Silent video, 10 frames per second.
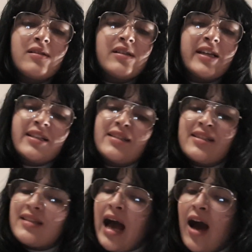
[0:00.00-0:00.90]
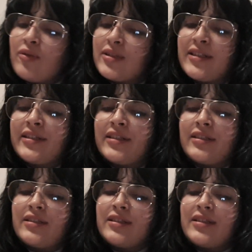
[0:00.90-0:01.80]
it
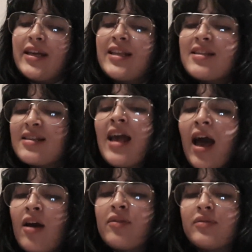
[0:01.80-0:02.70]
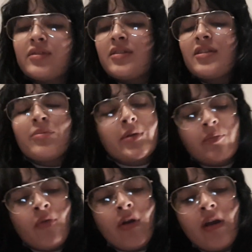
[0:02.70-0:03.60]
sounds a little bit
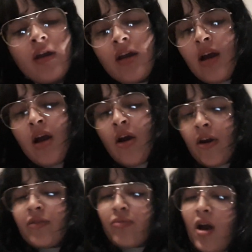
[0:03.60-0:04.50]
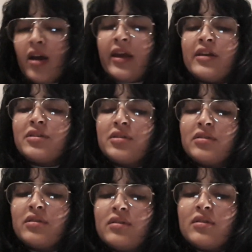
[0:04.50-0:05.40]
more hard
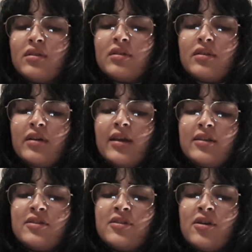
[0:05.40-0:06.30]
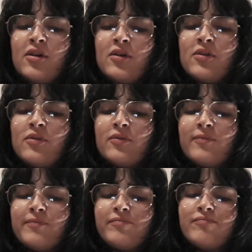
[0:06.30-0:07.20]
rockish.
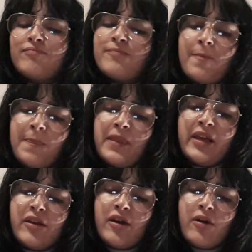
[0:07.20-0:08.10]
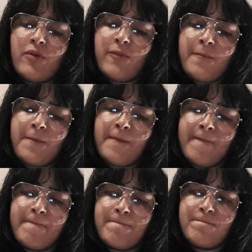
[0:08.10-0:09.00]
So, you know,
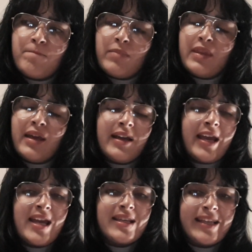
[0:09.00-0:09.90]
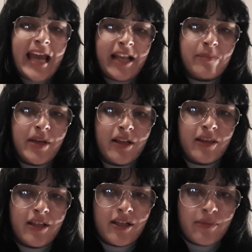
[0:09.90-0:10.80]
it got me a
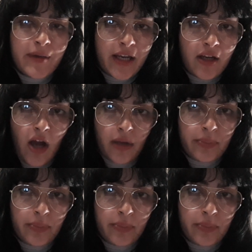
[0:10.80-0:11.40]
little bit of